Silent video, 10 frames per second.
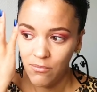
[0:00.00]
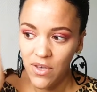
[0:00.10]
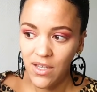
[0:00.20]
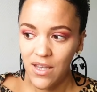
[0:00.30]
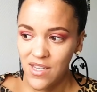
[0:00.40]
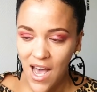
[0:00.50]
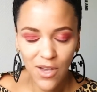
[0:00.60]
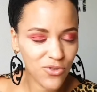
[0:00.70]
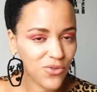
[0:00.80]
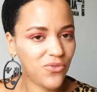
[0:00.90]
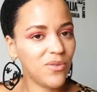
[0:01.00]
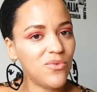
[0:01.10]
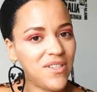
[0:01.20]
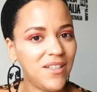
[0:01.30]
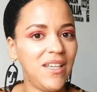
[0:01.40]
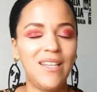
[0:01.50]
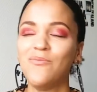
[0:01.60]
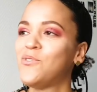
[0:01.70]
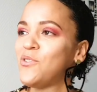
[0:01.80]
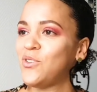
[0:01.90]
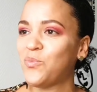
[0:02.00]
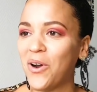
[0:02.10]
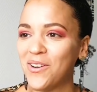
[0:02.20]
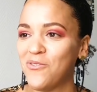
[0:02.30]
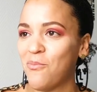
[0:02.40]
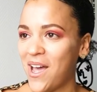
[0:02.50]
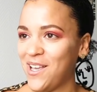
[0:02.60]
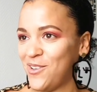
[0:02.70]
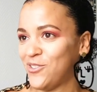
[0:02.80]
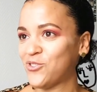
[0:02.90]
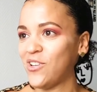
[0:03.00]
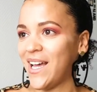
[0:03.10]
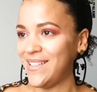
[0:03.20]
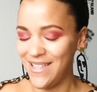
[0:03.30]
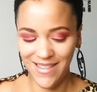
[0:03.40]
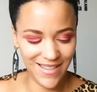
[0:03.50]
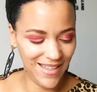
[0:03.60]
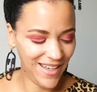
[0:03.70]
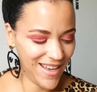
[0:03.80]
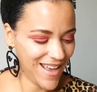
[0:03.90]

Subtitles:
because I also feel Brazilian, so it's part of my cultural identity.